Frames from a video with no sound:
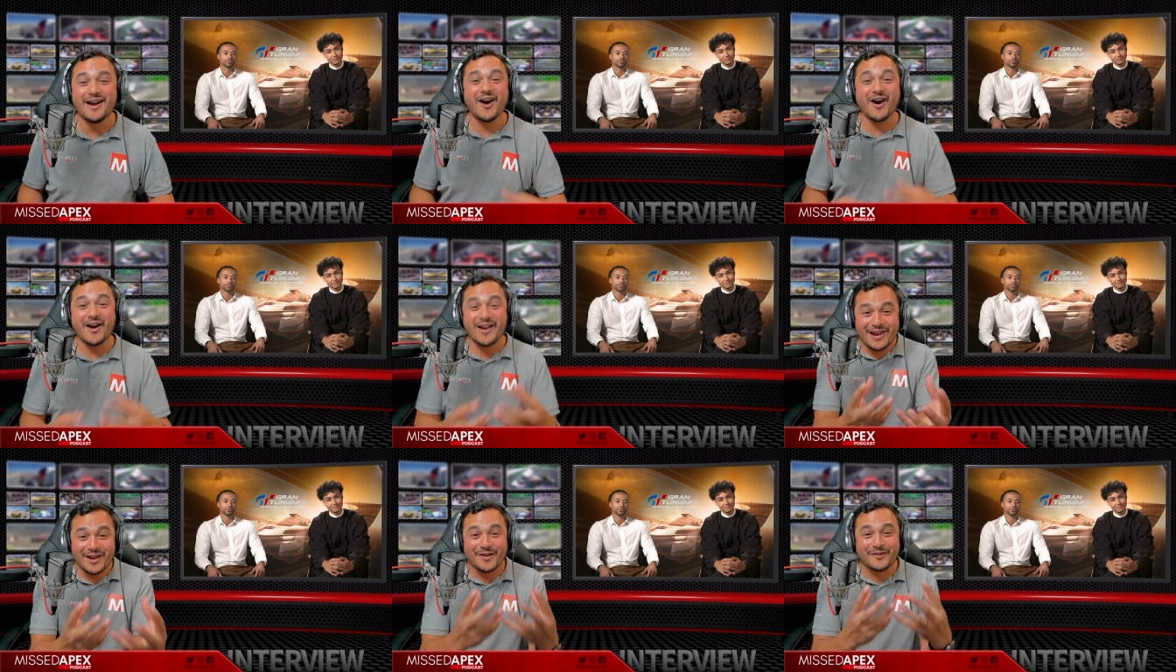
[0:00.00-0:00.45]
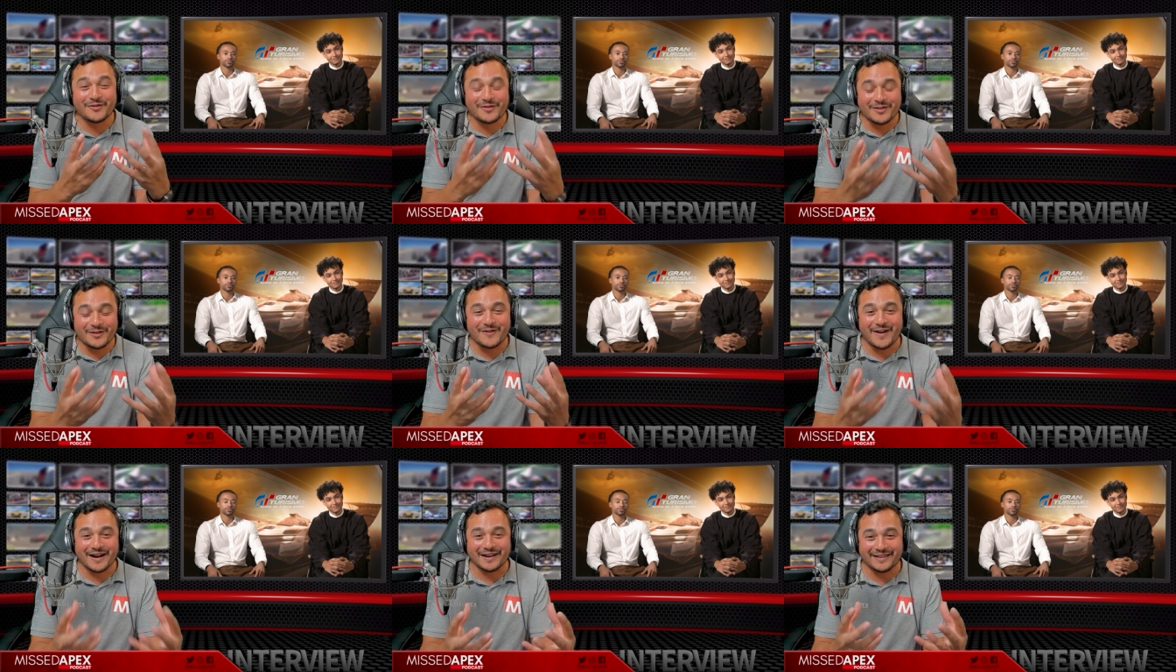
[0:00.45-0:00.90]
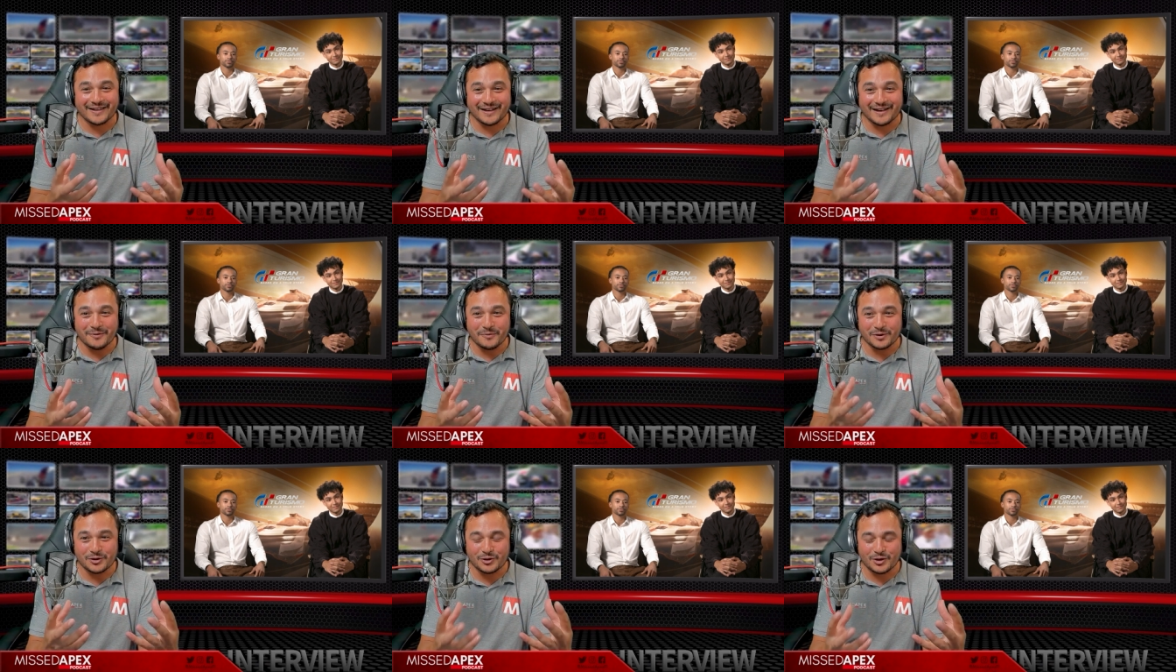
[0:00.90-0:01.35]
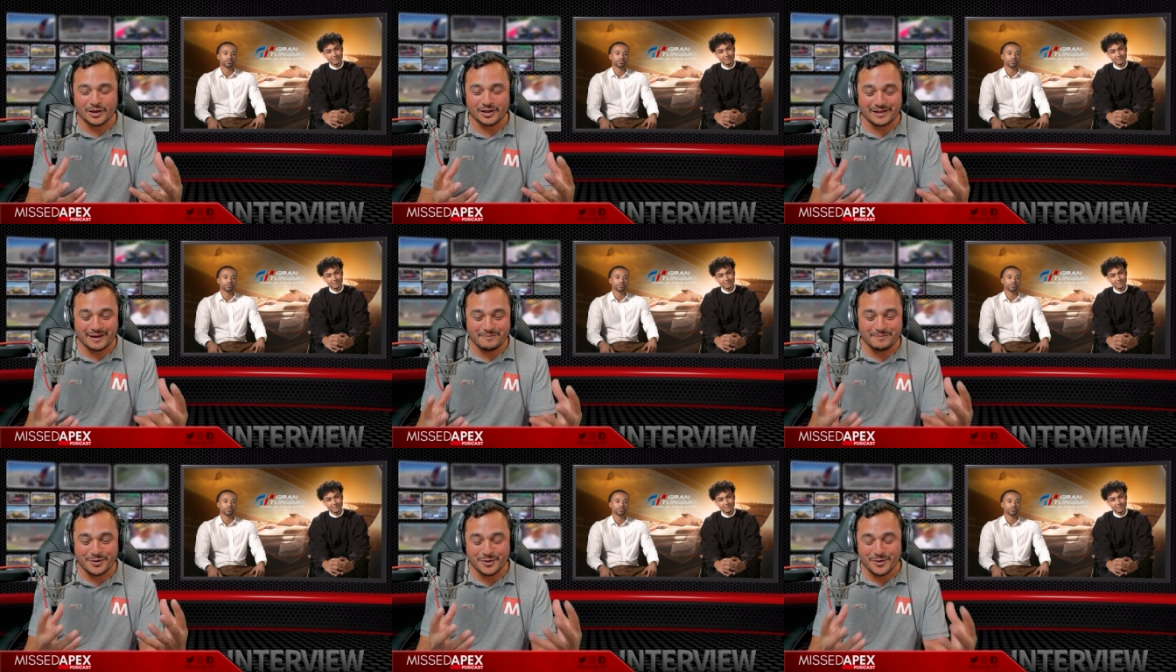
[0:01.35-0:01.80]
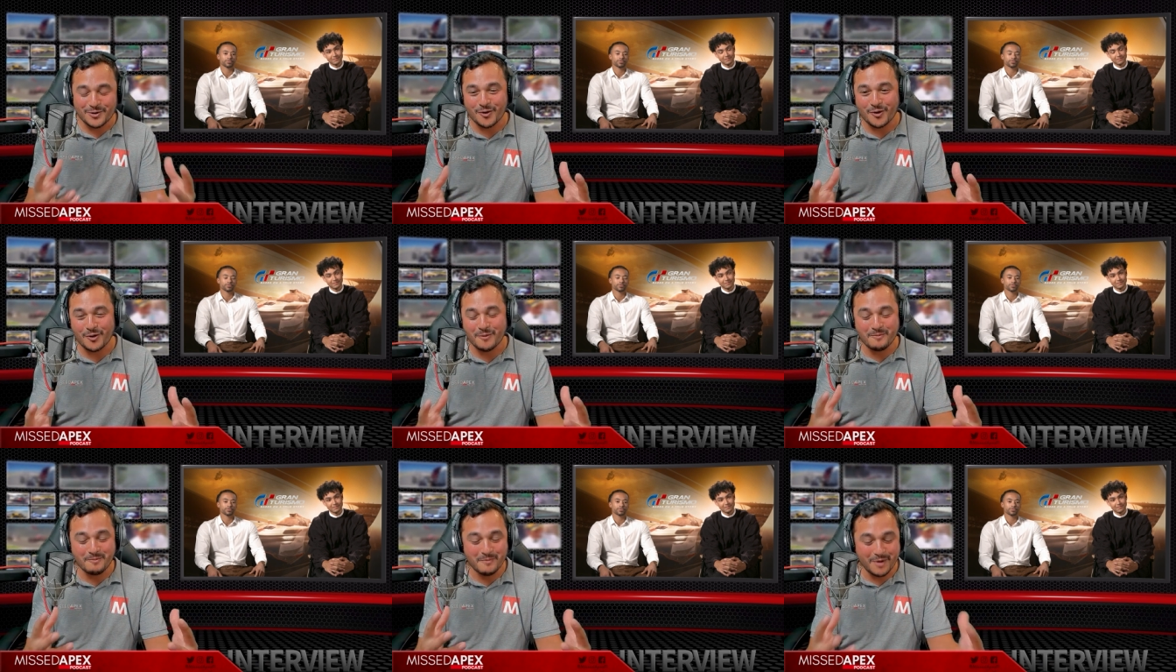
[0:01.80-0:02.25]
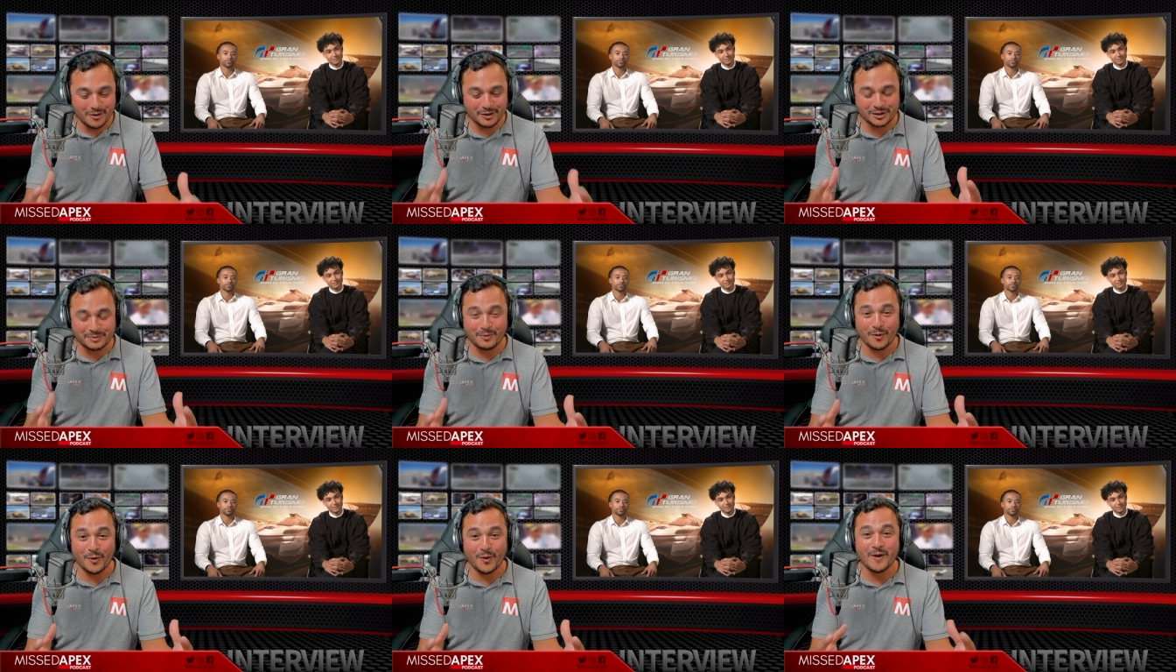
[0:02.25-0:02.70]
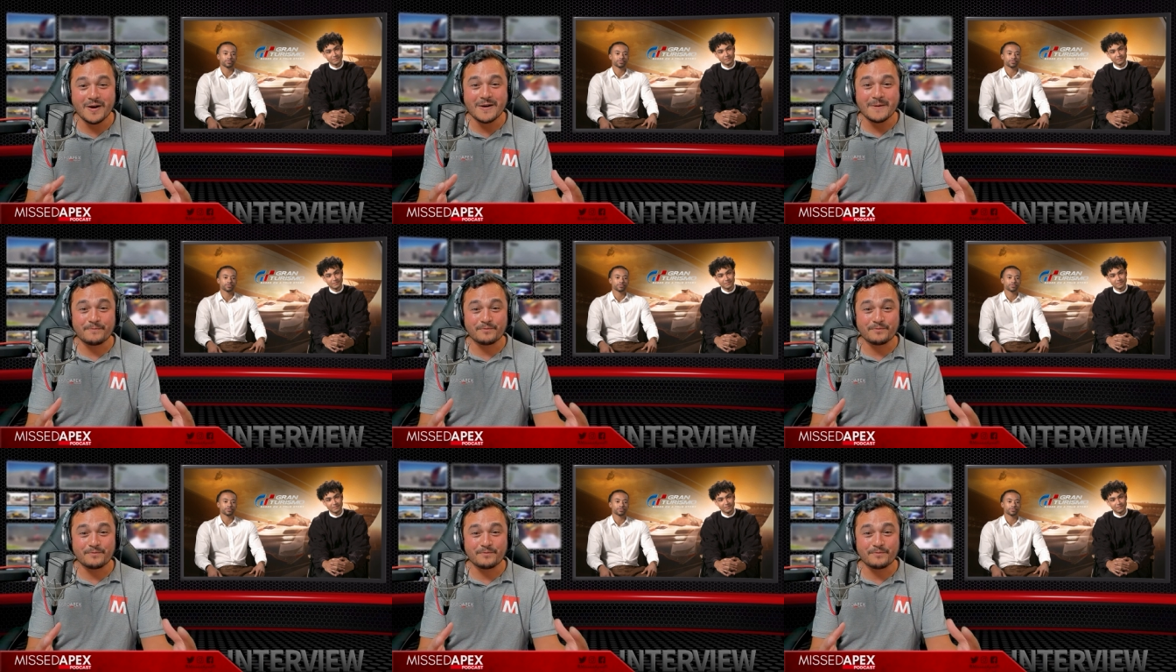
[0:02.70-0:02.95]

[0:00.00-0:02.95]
I loved the fact that it was just a pure motorsport